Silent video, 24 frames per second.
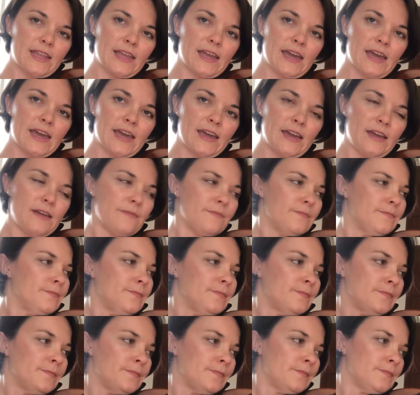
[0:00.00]
A,
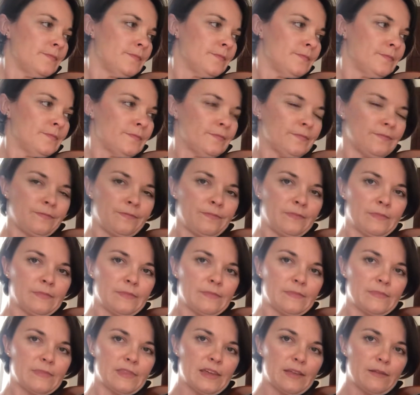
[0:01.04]

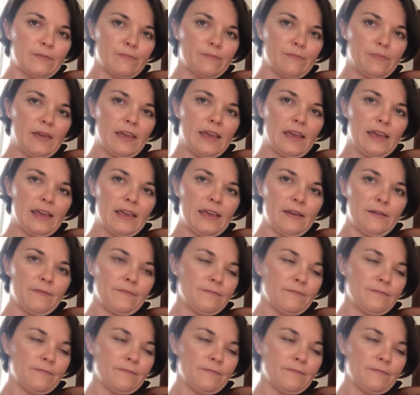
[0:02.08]
then B,